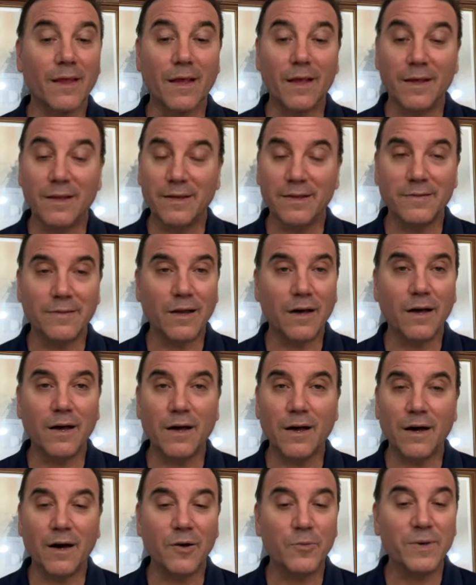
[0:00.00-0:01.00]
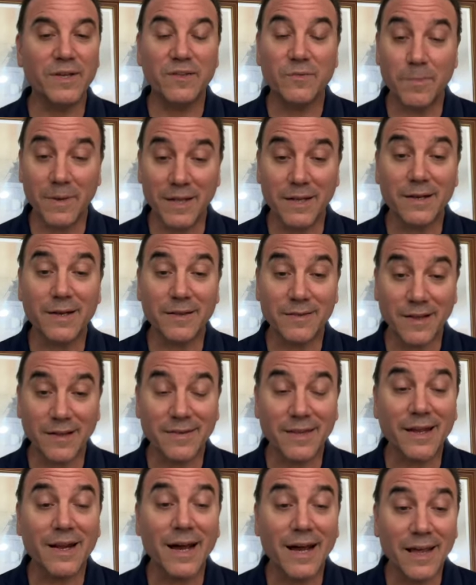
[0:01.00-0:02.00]
He's always been, as I
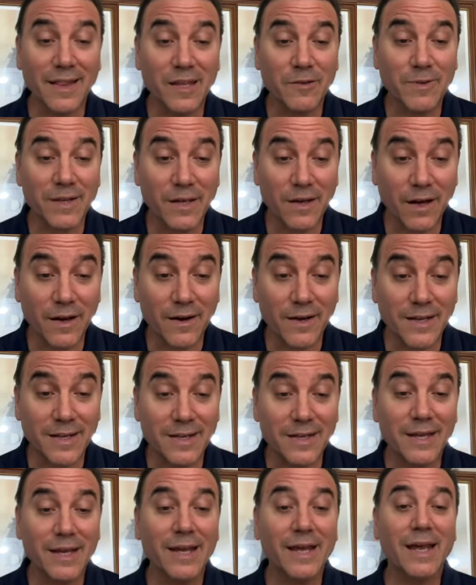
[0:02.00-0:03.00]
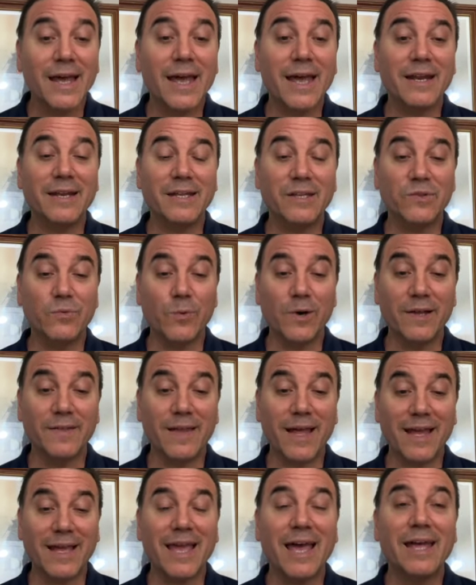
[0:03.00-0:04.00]
said, highly regarded, and he's one
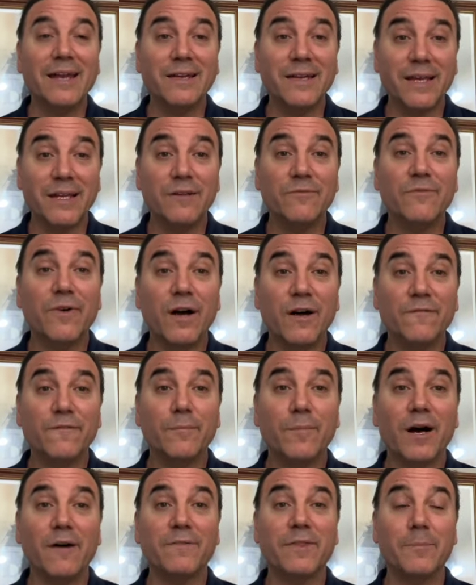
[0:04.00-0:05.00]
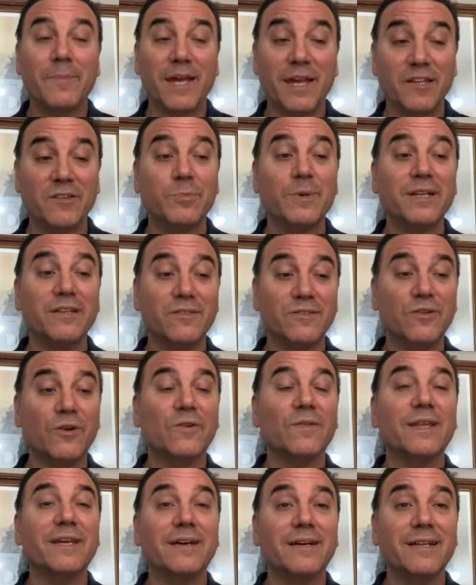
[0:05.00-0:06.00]
that can get involved from off the pace, but he's
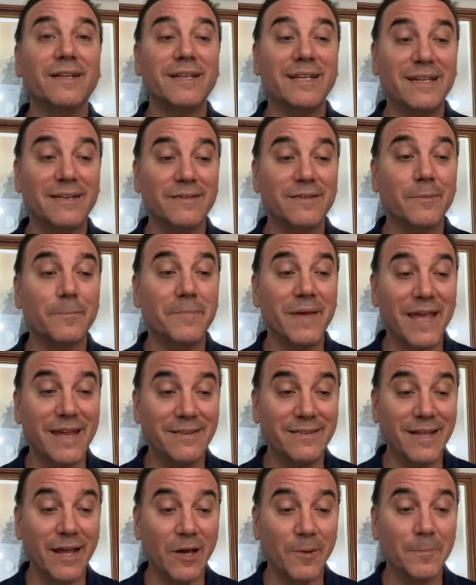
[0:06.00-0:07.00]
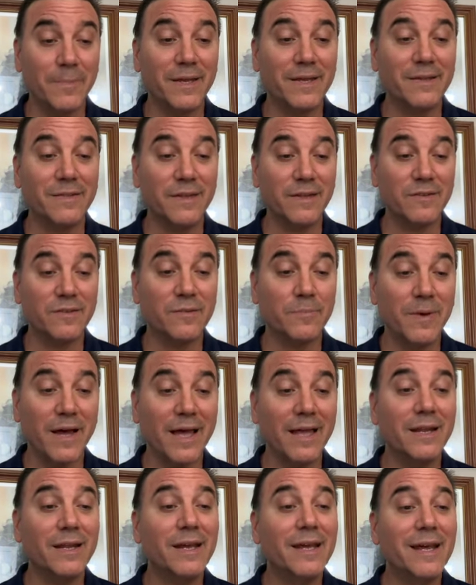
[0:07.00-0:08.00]
certainly going to need some pace help in this
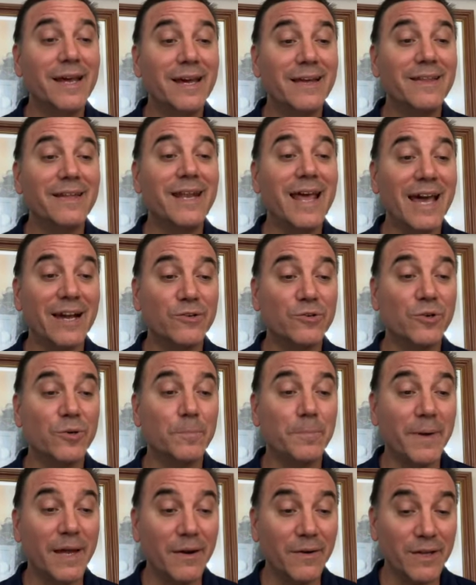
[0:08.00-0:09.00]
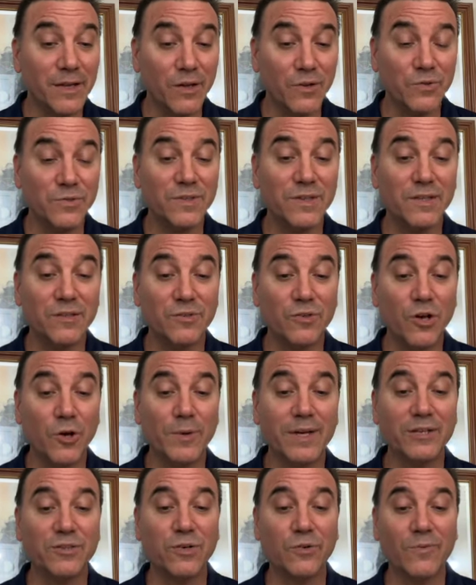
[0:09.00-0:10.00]
spot. Then Hector Berrios is
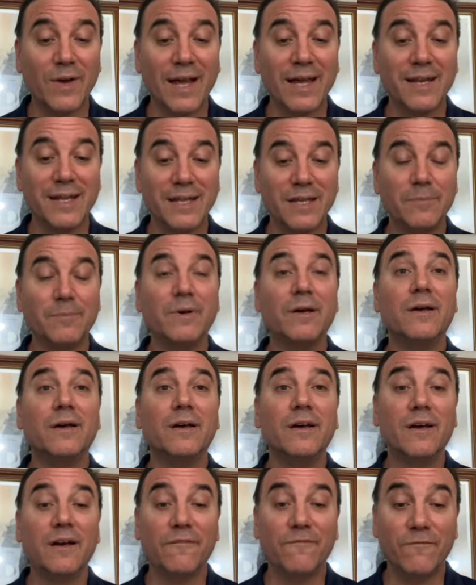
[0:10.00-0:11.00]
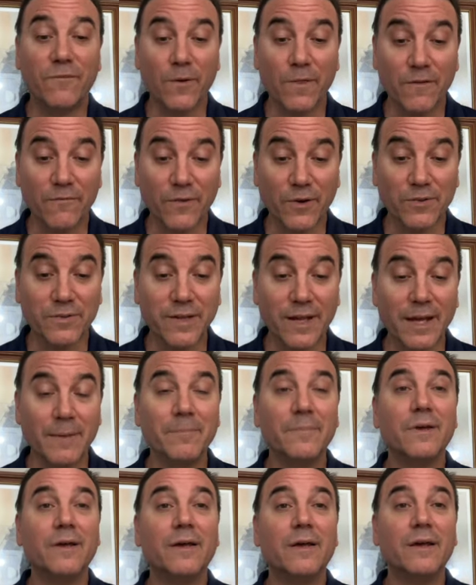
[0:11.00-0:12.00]
going to ride him for the first time.
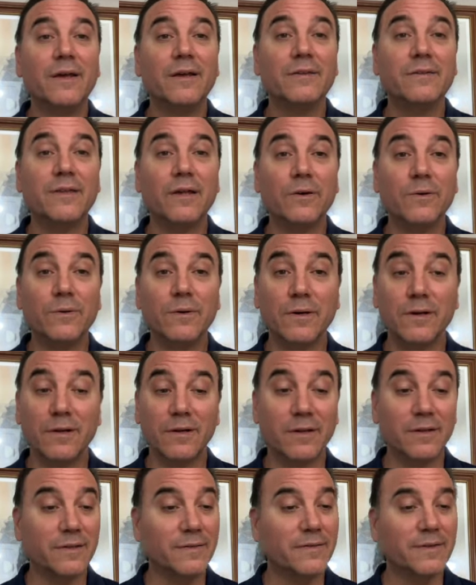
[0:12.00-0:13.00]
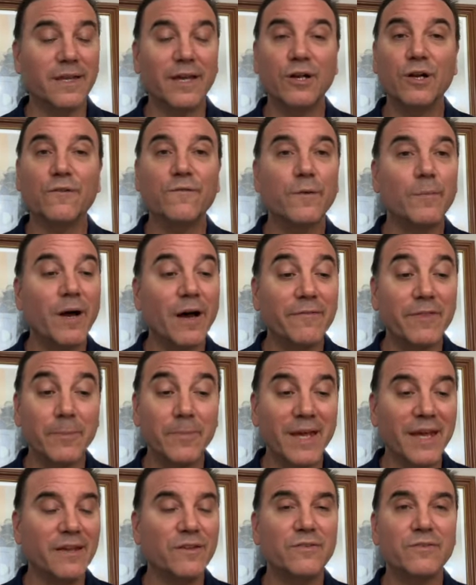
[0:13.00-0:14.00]
So Skinner from off the
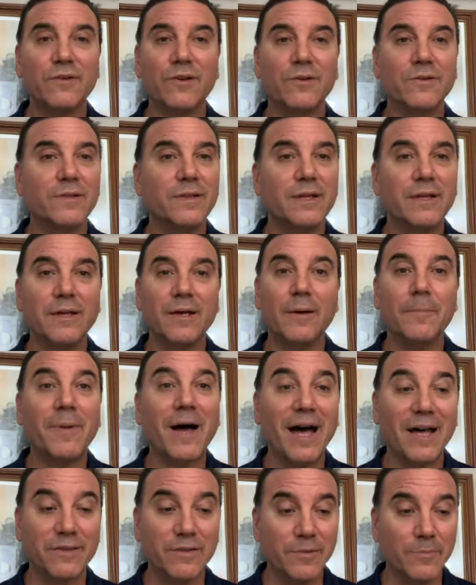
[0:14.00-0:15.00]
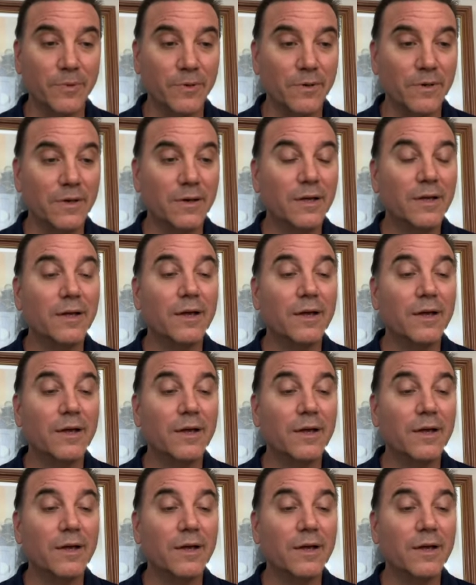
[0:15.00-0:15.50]
pace, certainly possible.